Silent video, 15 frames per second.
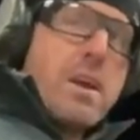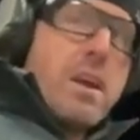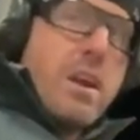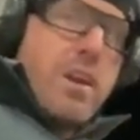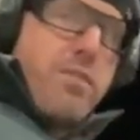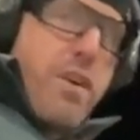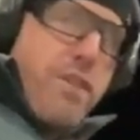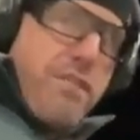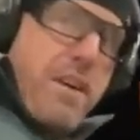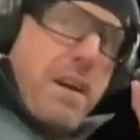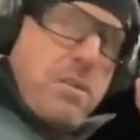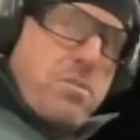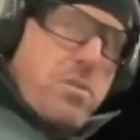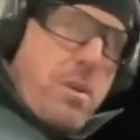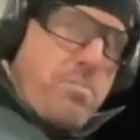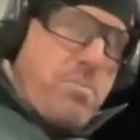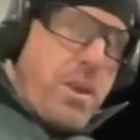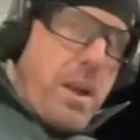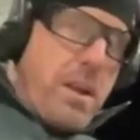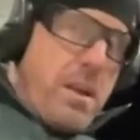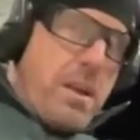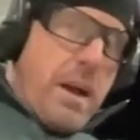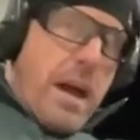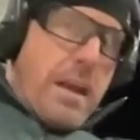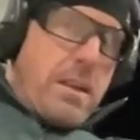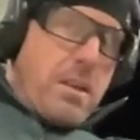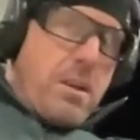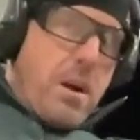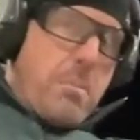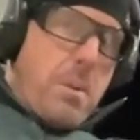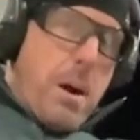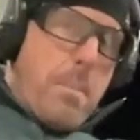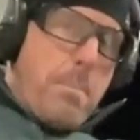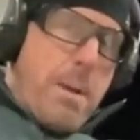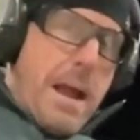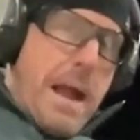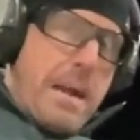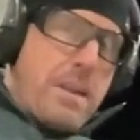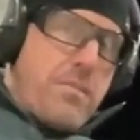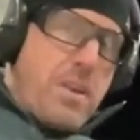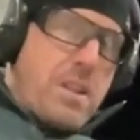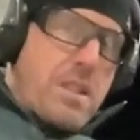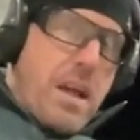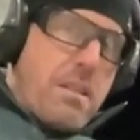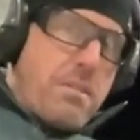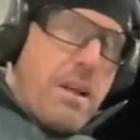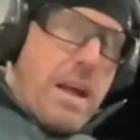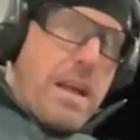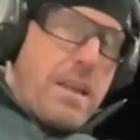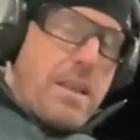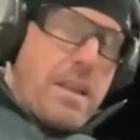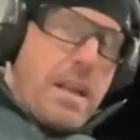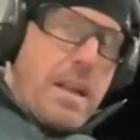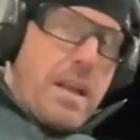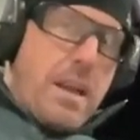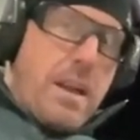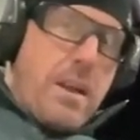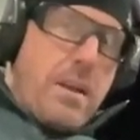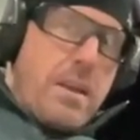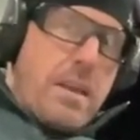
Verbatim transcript: And if I found something, I can come up, activate that light, get in,